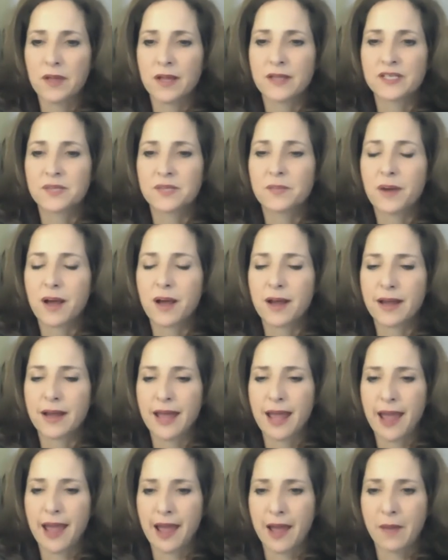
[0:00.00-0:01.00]
Tabata
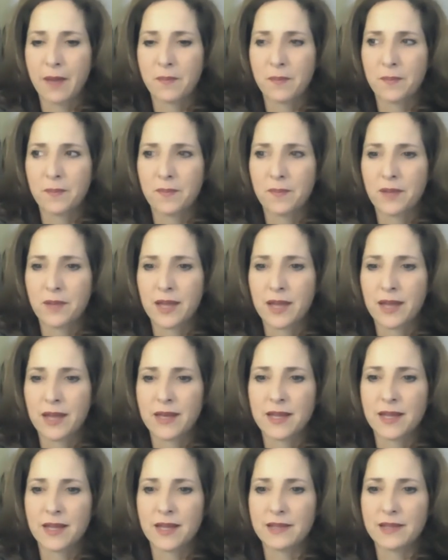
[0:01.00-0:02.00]
app,
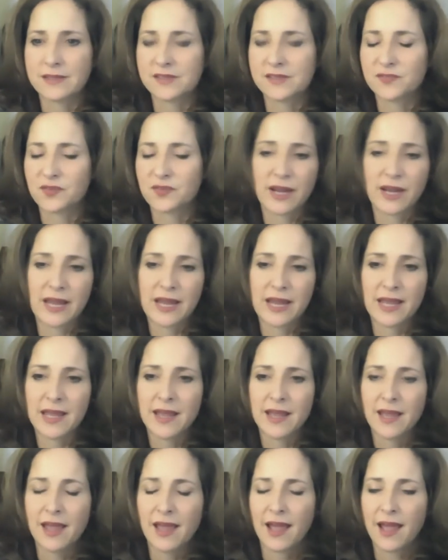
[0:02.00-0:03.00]
and it's free,
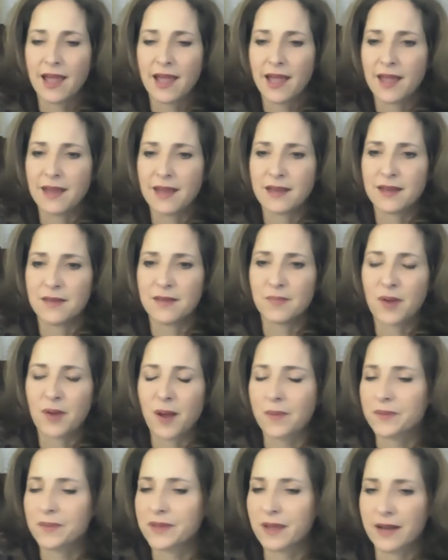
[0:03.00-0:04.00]
and
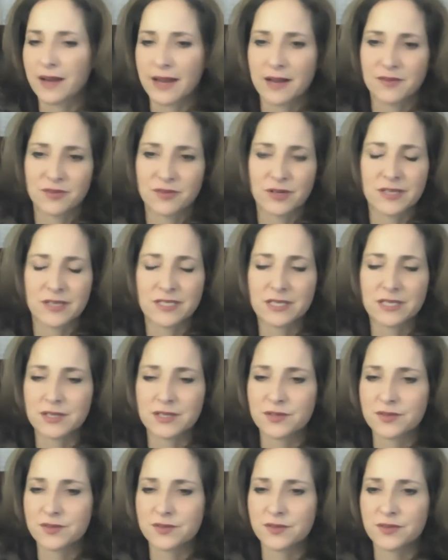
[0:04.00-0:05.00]
probably on Android
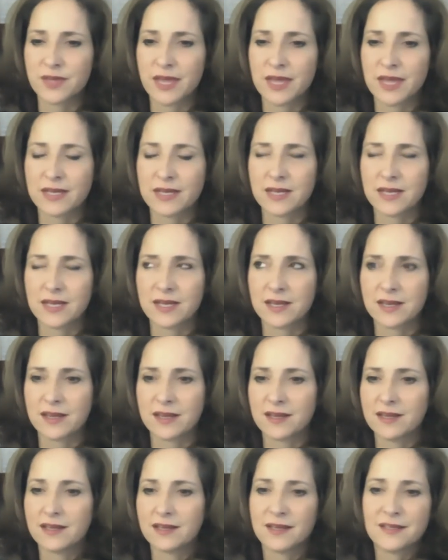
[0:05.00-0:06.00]
too. That
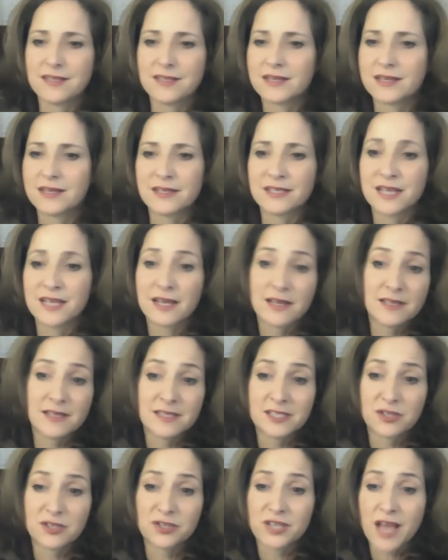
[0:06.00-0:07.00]

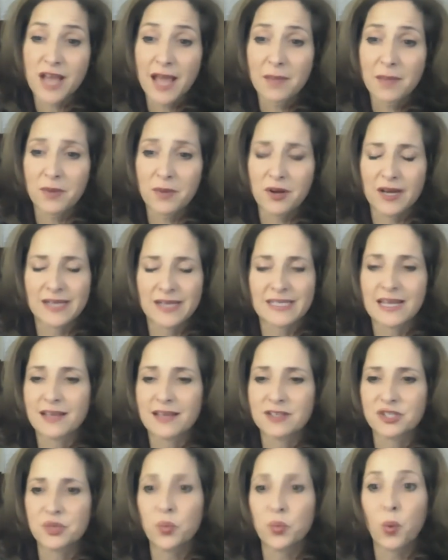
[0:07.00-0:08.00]
it's your timer, and it
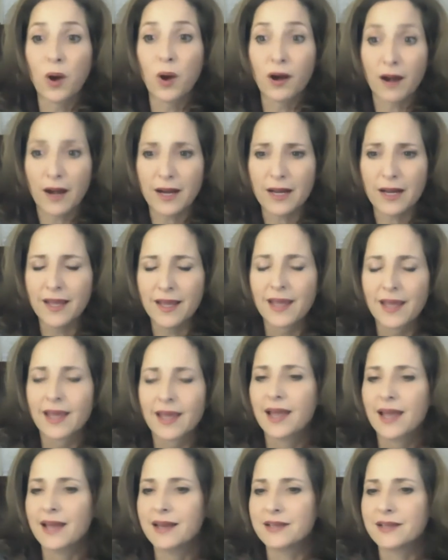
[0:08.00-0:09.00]
tells you work,
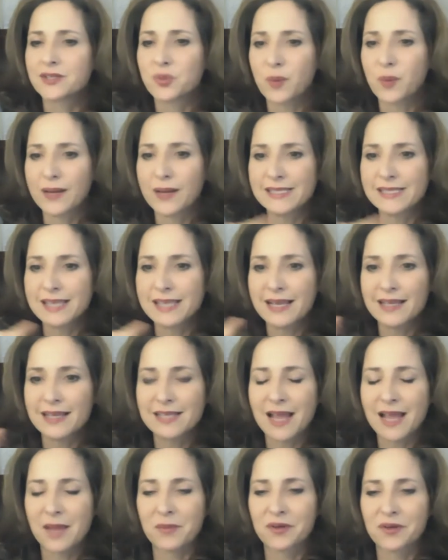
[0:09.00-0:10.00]
and a 20-second
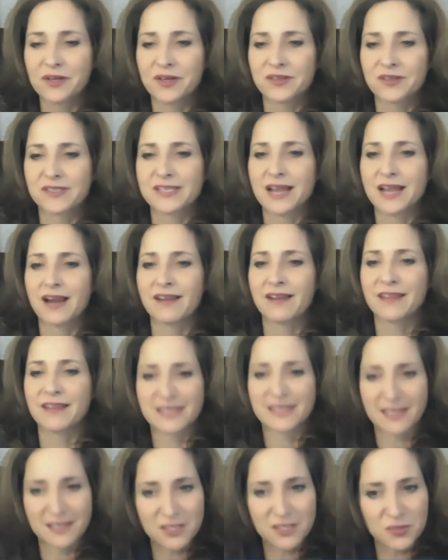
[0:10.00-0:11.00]
timer goes down, and then it
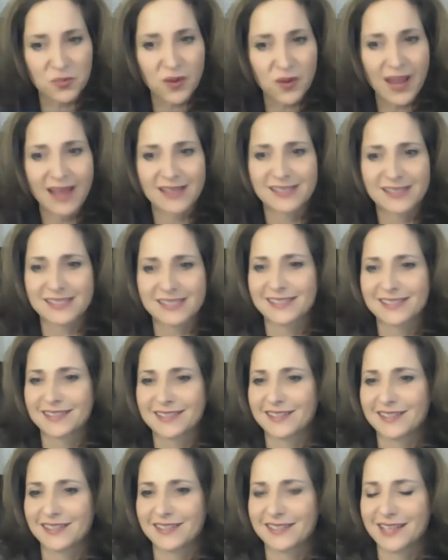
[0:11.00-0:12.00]
tells you rest
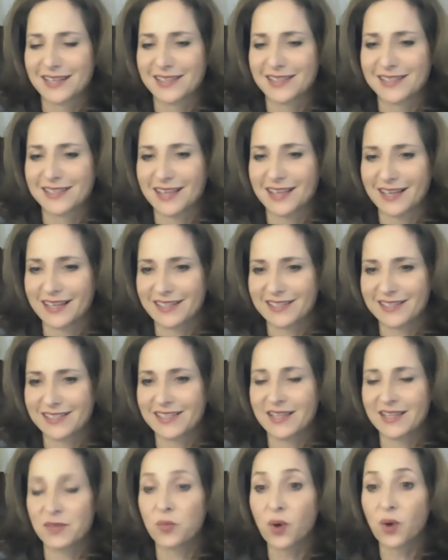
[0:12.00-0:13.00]
in 10 seconds,
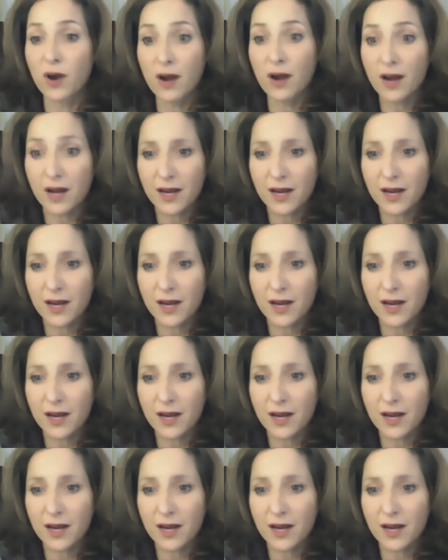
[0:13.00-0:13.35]
and then work.